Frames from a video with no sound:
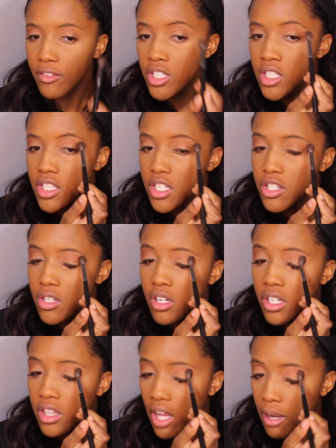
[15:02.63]
Ever since I
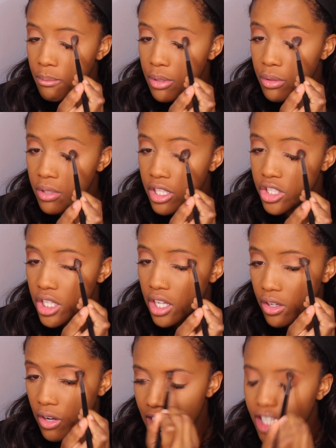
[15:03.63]
started that beauty
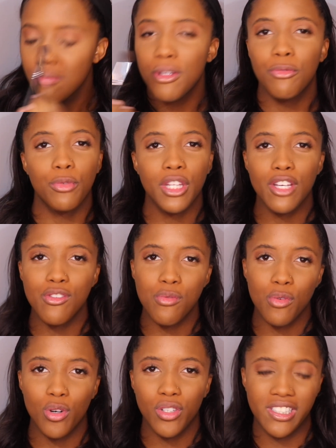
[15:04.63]
channel, it's been really
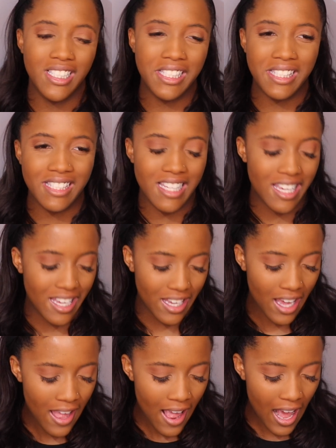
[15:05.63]
cool to
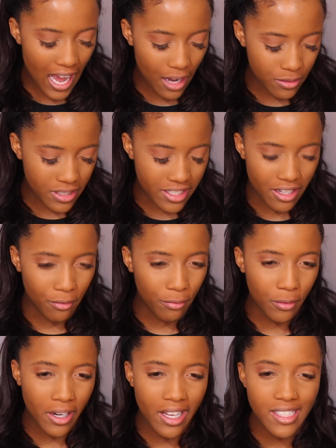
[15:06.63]
see how
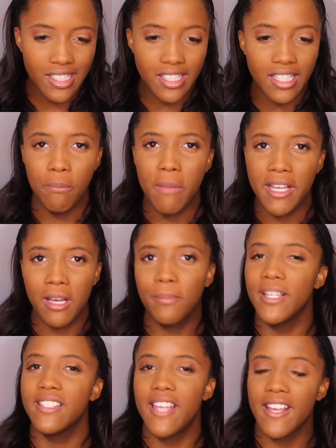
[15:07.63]
different
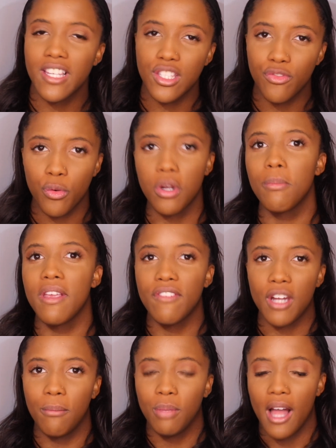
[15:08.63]
makeup can take its form,
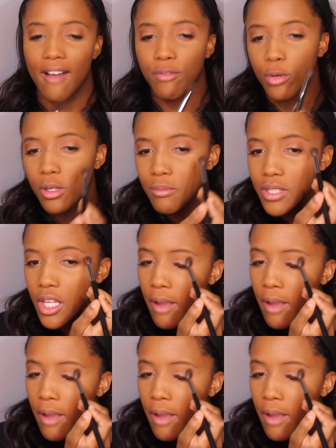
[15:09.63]
even on platforms.